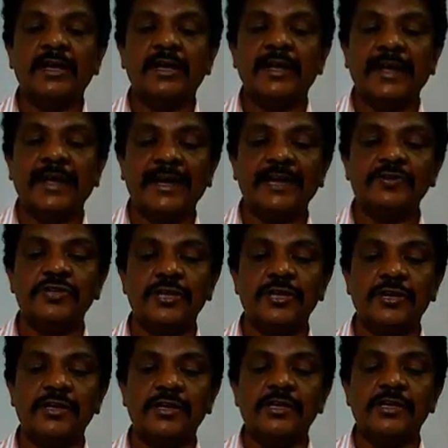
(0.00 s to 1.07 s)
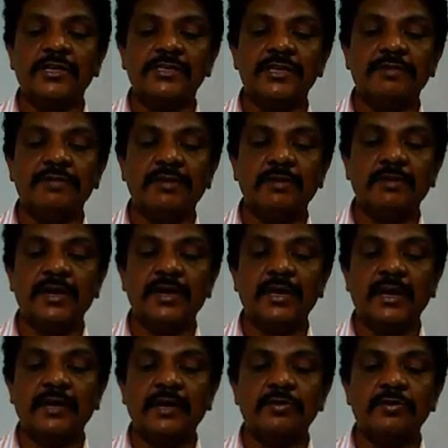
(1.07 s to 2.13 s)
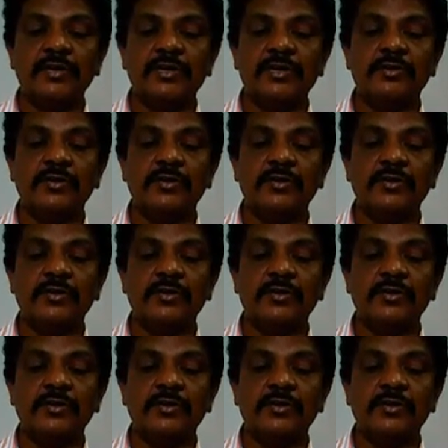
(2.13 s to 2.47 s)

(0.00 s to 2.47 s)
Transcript: energy is given by N2 into